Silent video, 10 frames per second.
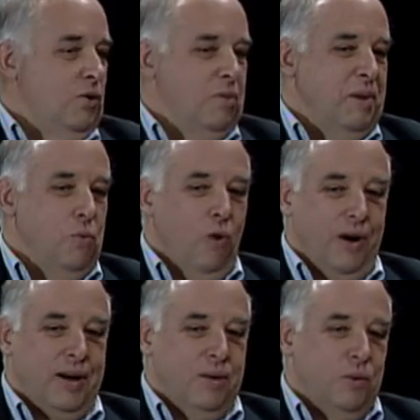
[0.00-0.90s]
could be
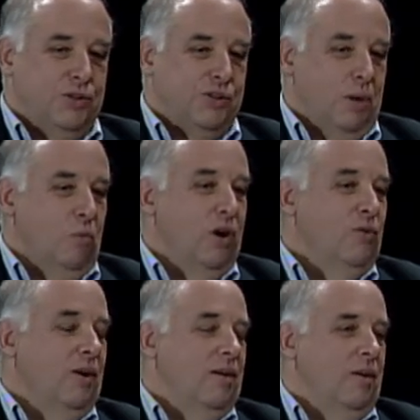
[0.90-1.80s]
working with
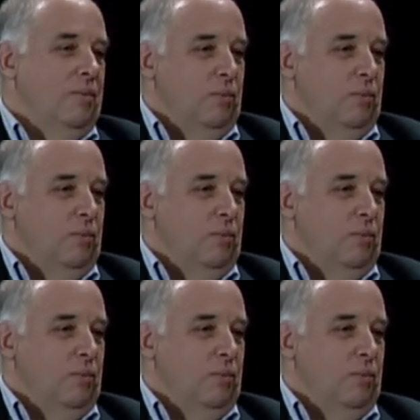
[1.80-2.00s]
someone, or